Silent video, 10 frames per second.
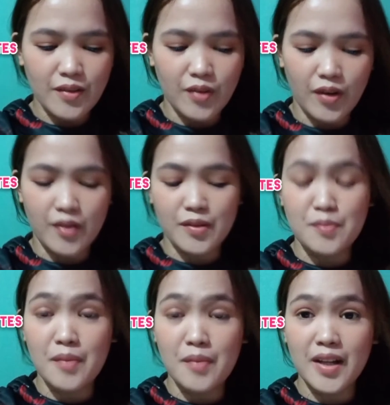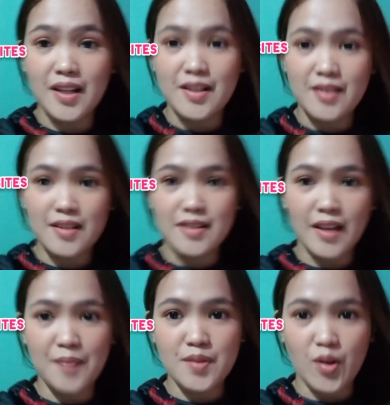There are mainly 6
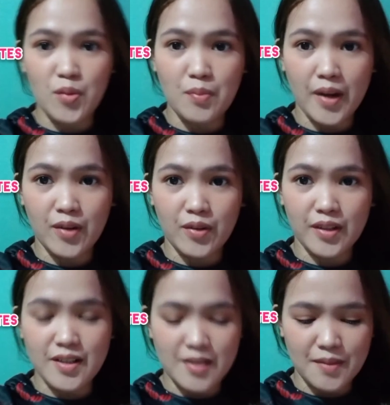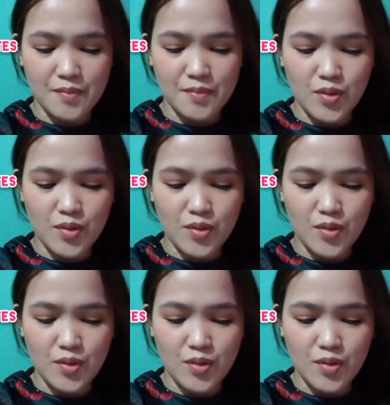types of microorganisms.